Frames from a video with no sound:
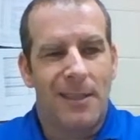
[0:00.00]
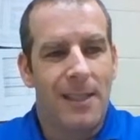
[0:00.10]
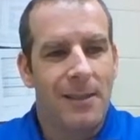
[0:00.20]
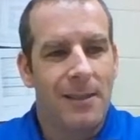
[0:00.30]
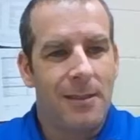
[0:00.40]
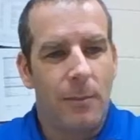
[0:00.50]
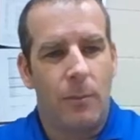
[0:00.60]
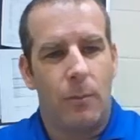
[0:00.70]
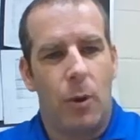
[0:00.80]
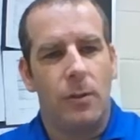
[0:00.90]
since
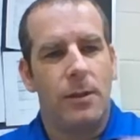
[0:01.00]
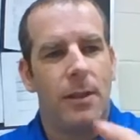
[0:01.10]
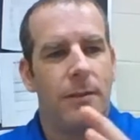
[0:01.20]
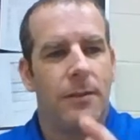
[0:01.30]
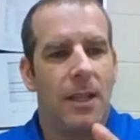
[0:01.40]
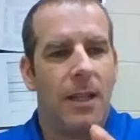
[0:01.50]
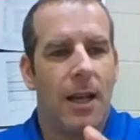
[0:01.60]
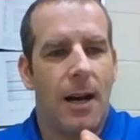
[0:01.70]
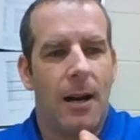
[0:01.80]
most of the